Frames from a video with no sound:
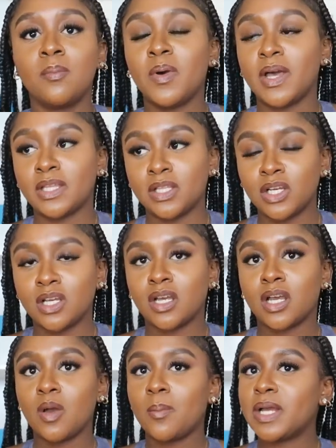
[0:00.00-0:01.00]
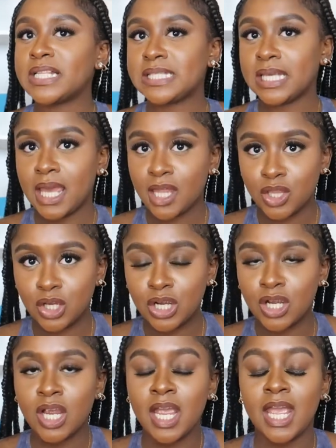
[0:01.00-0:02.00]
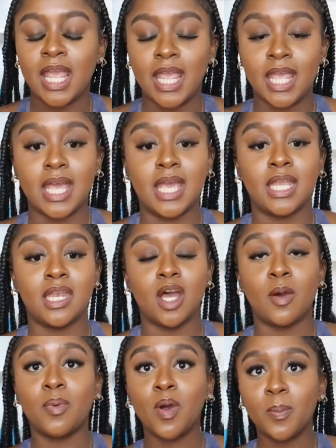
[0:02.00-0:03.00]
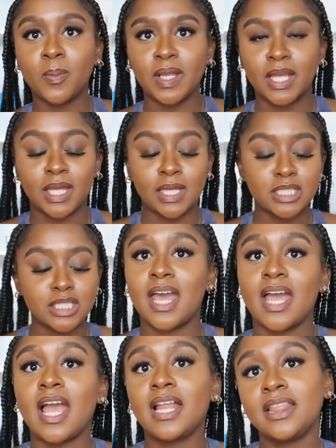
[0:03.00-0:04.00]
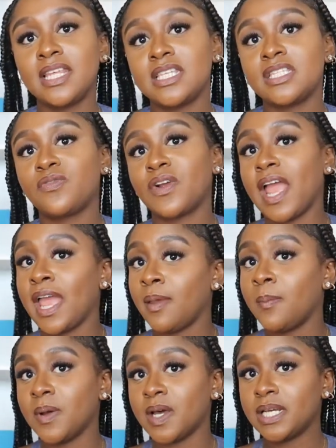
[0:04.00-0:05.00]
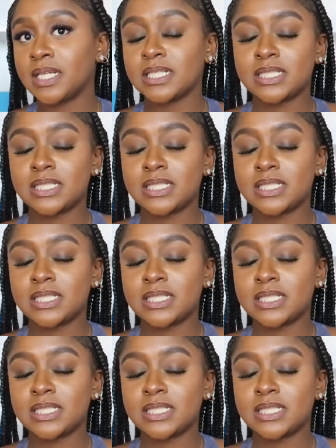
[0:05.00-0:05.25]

but look put together and appropriate. Yeah, I got this for eight bucks.